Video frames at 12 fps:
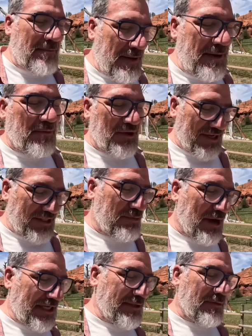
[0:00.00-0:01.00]
people in as
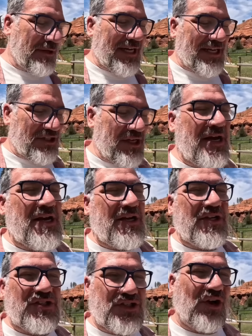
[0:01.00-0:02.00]
possible is
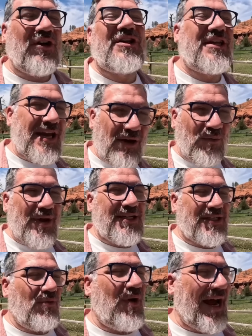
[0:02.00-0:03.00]
certainly a
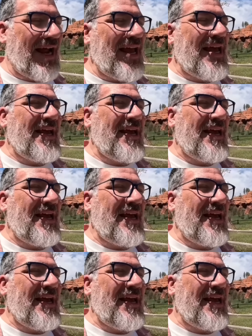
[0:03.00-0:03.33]
reason why